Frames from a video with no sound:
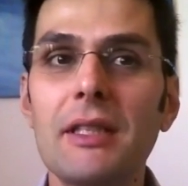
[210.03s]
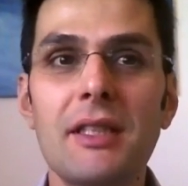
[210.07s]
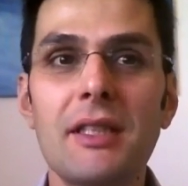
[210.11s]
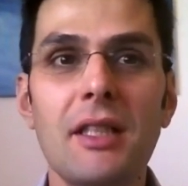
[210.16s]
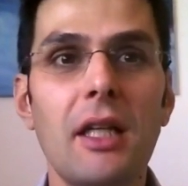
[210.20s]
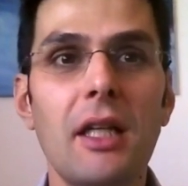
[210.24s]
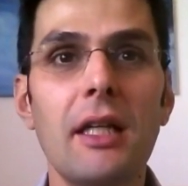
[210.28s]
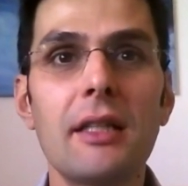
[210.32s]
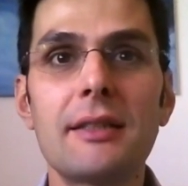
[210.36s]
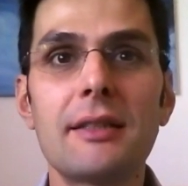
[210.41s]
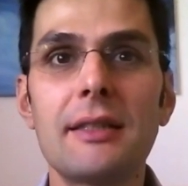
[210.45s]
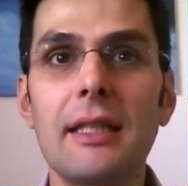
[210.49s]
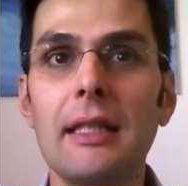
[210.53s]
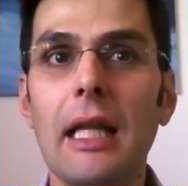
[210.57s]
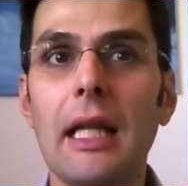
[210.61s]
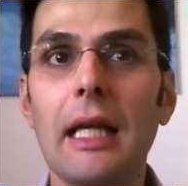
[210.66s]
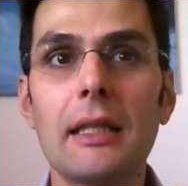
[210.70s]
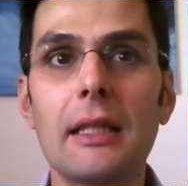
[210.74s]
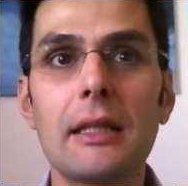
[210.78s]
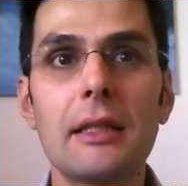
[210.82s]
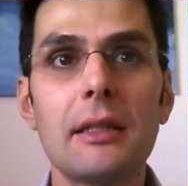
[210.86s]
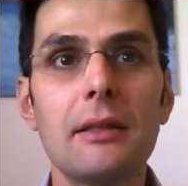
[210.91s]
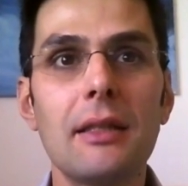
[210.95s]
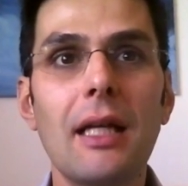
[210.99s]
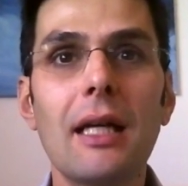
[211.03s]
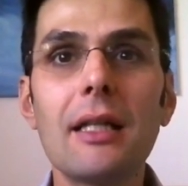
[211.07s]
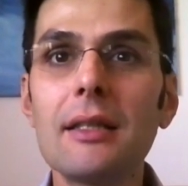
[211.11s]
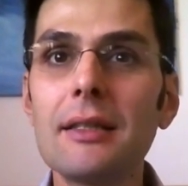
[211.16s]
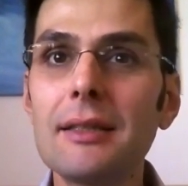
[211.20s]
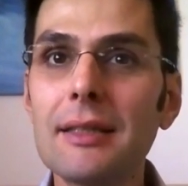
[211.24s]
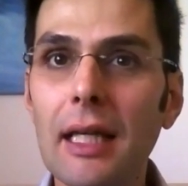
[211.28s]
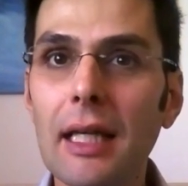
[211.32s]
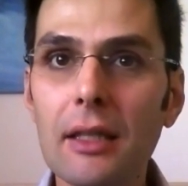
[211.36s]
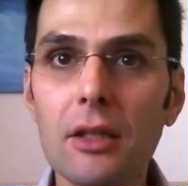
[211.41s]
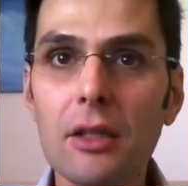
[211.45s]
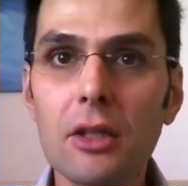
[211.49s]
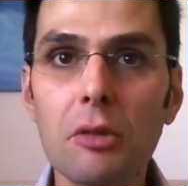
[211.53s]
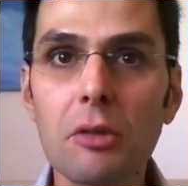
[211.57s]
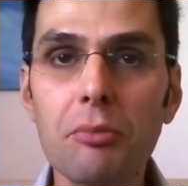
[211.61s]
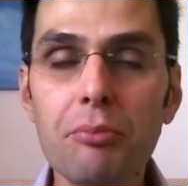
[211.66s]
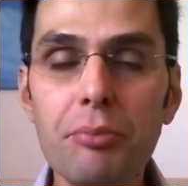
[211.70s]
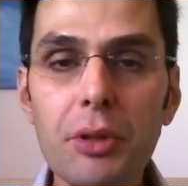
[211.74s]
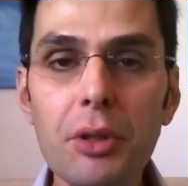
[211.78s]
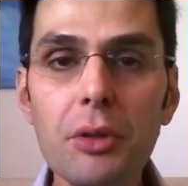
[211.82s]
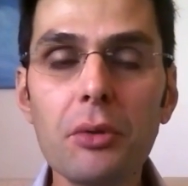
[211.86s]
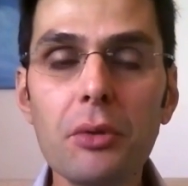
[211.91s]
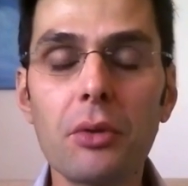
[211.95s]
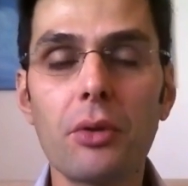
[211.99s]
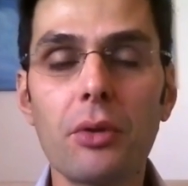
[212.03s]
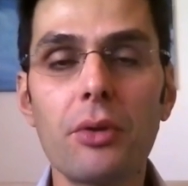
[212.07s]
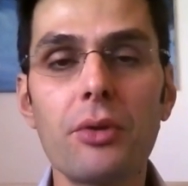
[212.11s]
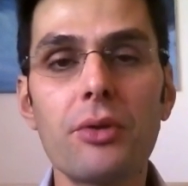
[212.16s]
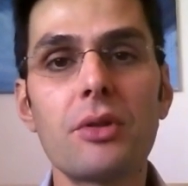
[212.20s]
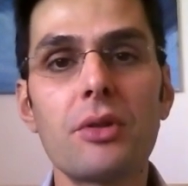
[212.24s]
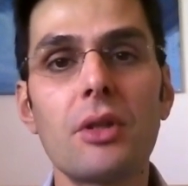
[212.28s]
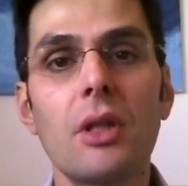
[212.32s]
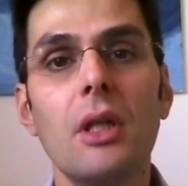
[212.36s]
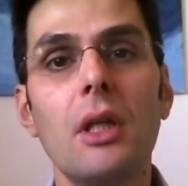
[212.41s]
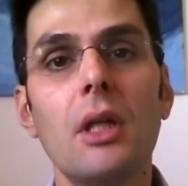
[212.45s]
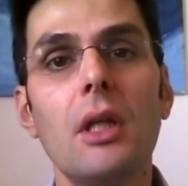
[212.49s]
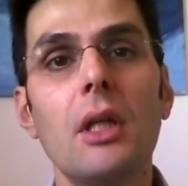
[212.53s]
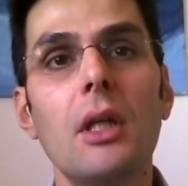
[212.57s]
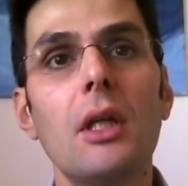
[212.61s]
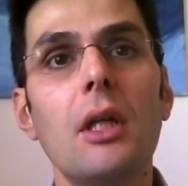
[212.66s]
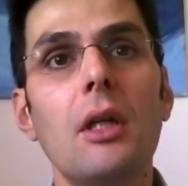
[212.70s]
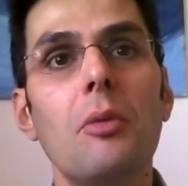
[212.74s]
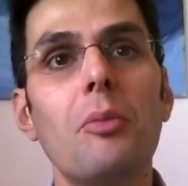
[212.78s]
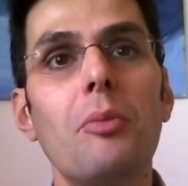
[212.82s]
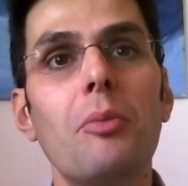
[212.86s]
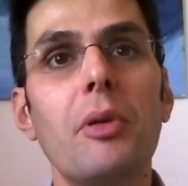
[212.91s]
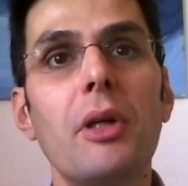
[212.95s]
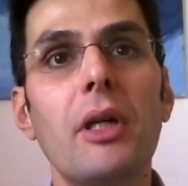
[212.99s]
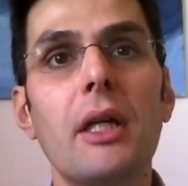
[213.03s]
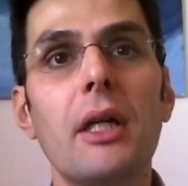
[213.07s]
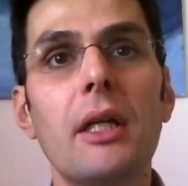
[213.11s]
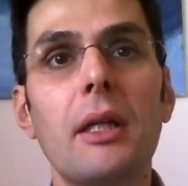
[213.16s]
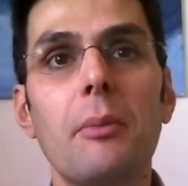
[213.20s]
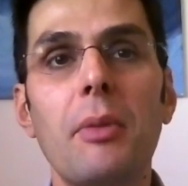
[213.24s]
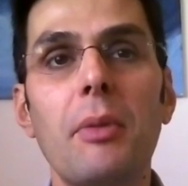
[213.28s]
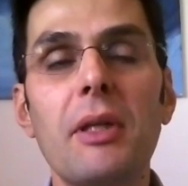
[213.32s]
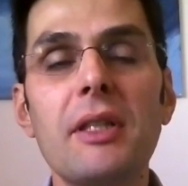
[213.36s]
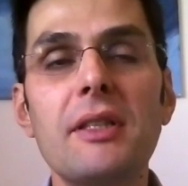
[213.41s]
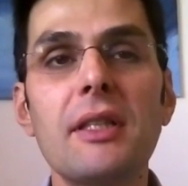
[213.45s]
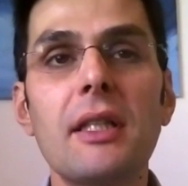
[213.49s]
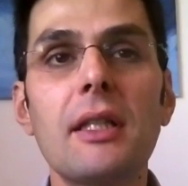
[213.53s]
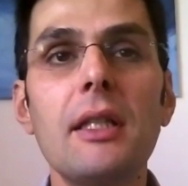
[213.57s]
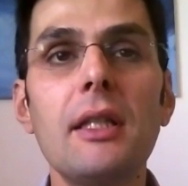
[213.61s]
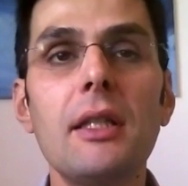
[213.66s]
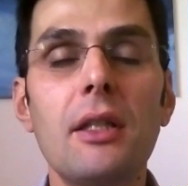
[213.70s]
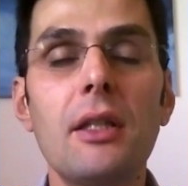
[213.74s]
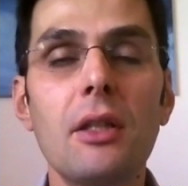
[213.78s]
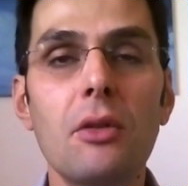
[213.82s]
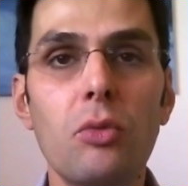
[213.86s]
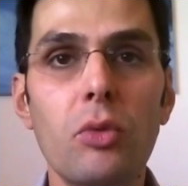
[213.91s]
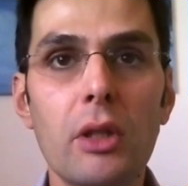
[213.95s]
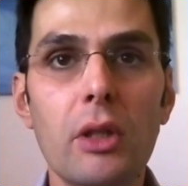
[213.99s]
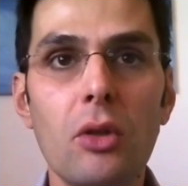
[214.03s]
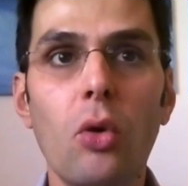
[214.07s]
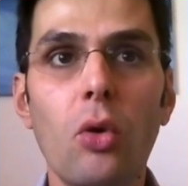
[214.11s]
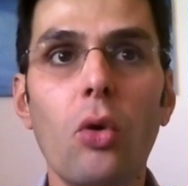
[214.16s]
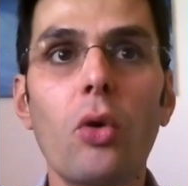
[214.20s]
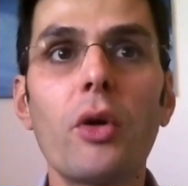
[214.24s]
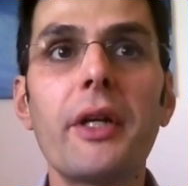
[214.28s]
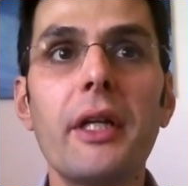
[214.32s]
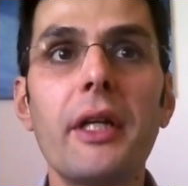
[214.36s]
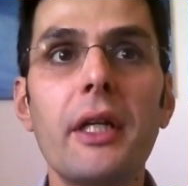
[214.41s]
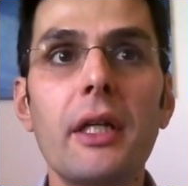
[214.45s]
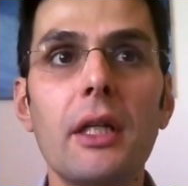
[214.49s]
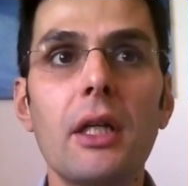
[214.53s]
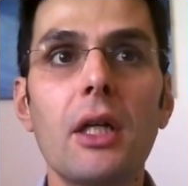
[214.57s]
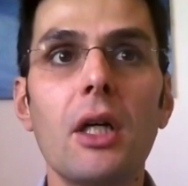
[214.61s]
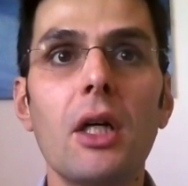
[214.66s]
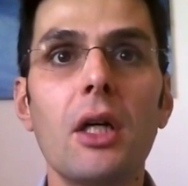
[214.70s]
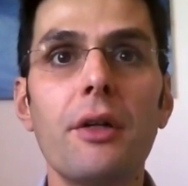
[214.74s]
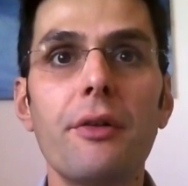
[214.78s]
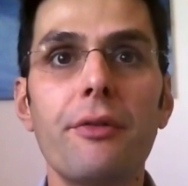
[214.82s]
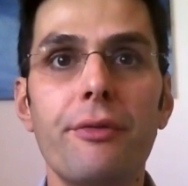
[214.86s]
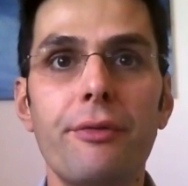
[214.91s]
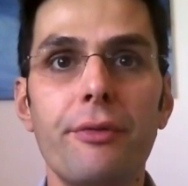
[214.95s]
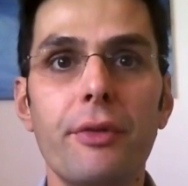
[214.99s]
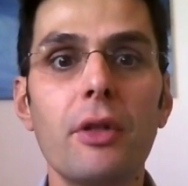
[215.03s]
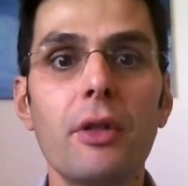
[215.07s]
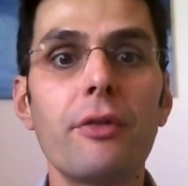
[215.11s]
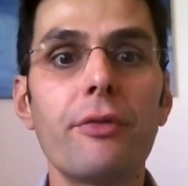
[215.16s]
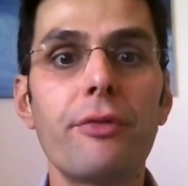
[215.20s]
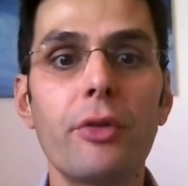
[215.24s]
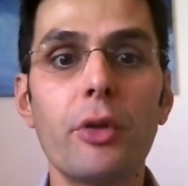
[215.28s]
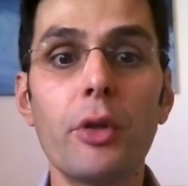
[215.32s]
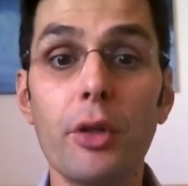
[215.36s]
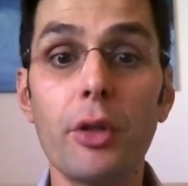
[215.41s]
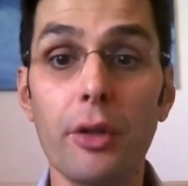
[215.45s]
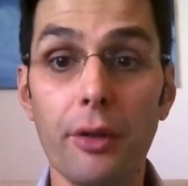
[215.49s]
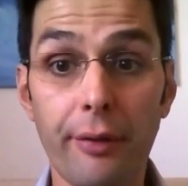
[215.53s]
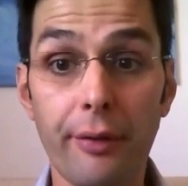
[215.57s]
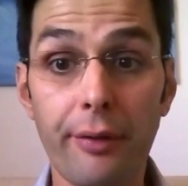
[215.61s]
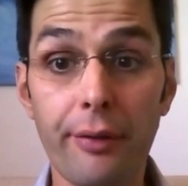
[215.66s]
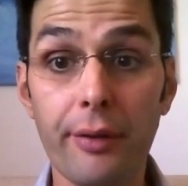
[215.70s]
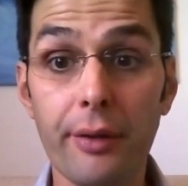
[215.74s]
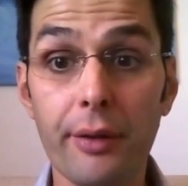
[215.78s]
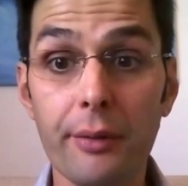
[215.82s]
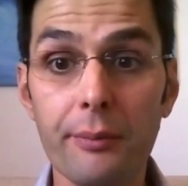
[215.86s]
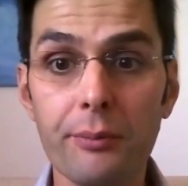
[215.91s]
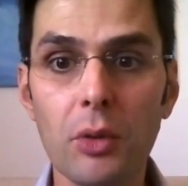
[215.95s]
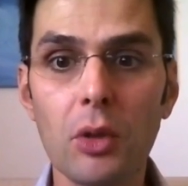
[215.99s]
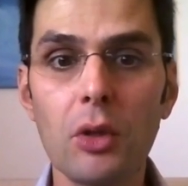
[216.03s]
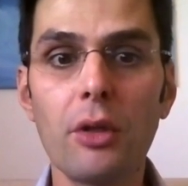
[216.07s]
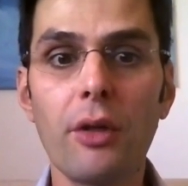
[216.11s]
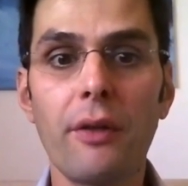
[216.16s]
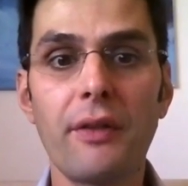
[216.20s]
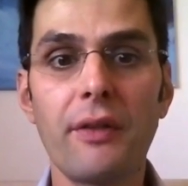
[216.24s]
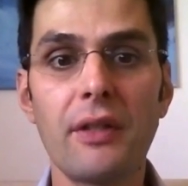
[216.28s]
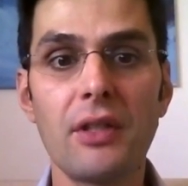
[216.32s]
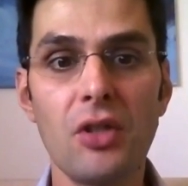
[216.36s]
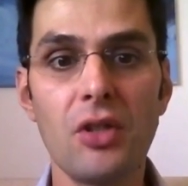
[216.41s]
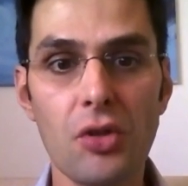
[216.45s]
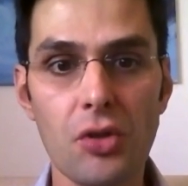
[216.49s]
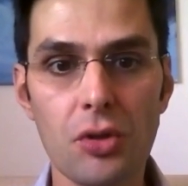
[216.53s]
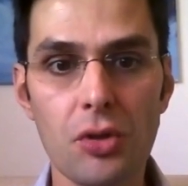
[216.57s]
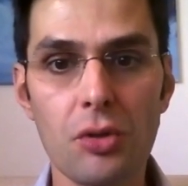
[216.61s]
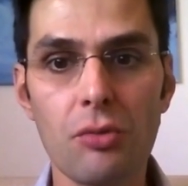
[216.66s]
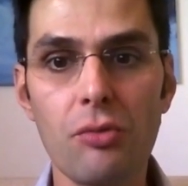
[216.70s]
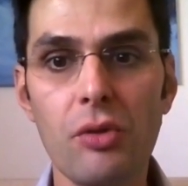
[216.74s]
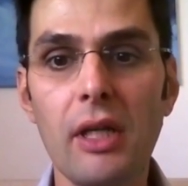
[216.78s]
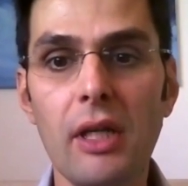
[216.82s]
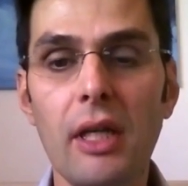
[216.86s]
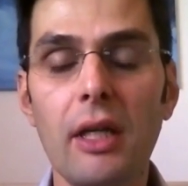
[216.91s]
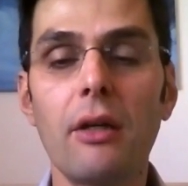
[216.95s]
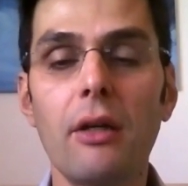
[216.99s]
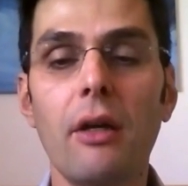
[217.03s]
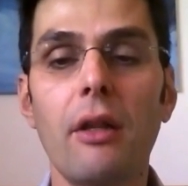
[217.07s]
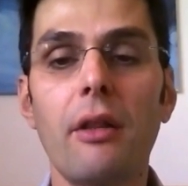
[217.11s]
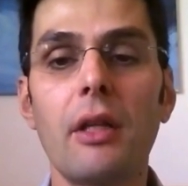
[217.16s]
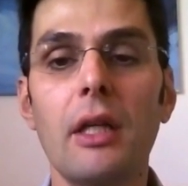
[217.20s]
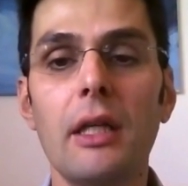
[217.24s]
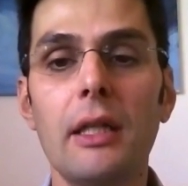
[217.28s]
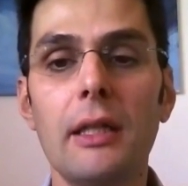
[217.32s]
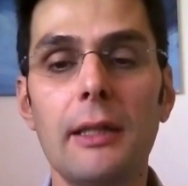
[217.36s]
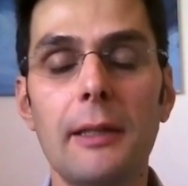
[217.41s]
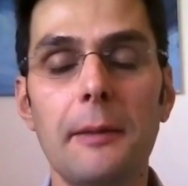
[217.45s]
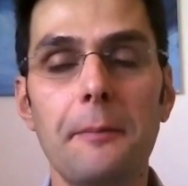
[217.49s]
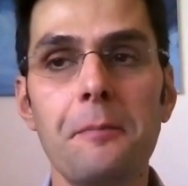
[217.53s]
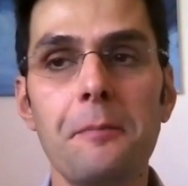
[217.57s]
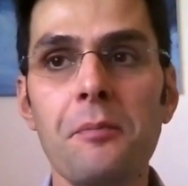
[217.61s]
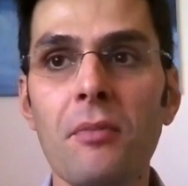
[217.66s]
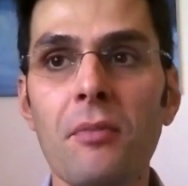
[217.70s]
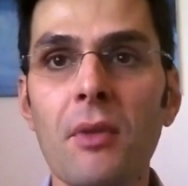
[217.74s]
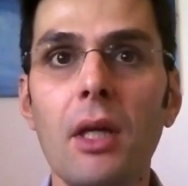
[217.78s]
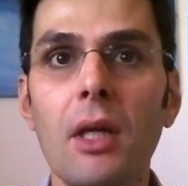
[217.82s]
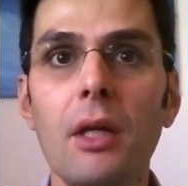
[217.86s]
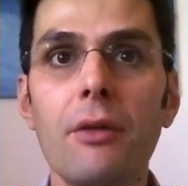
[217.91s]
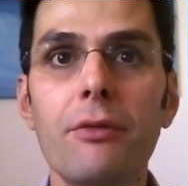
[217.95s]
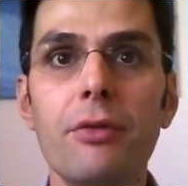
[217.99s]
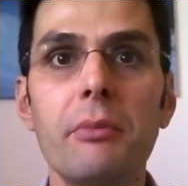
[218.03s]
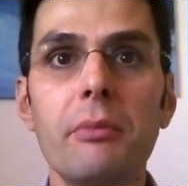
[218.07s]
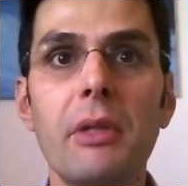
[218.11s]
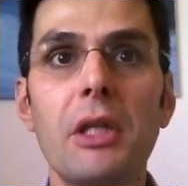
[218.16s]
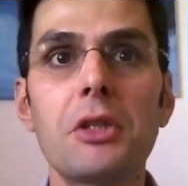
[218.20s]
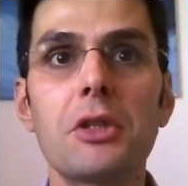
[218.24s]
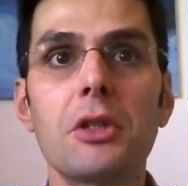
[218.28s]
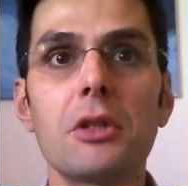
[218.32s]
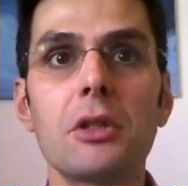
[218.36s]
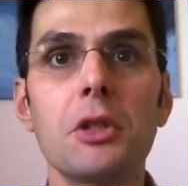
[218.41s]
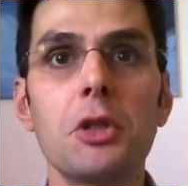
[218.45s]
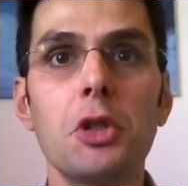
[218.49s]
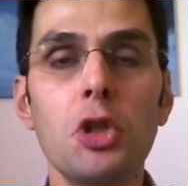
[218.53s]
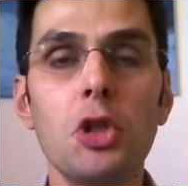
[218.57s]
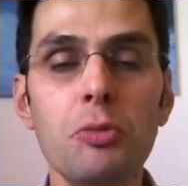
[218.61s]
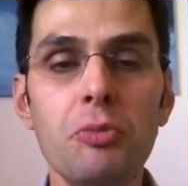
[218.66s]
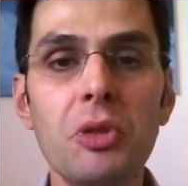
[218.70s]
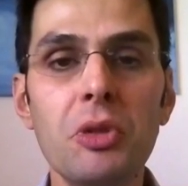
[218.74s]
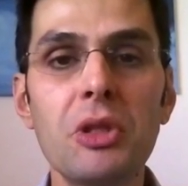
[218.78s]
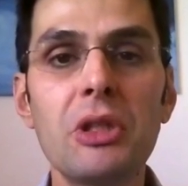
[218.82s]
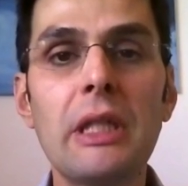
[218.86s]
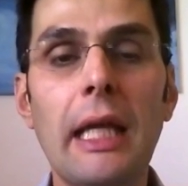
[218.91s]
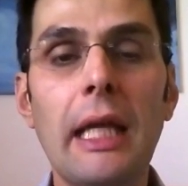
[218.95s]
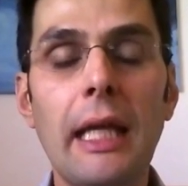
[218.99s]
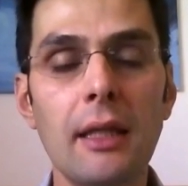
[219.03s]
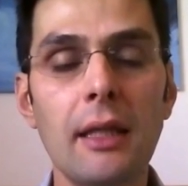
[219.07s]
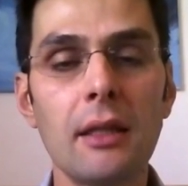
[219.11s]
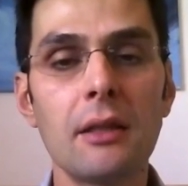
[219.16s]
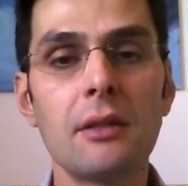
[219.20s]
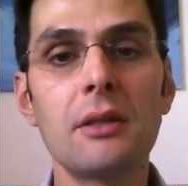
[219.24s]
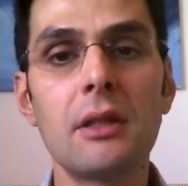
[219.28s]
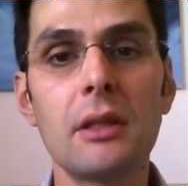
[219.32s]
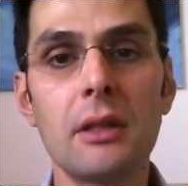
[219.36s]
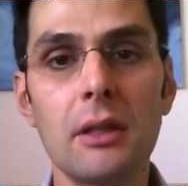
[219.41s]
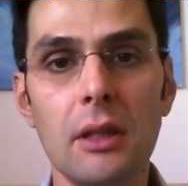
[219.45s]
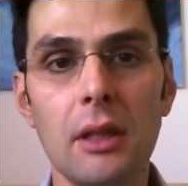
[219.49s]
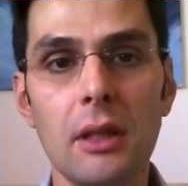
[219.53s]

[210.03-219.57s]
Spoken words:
kind of, I said, like, not exactly computers, but basically the recording of Earth history, Earth information, human and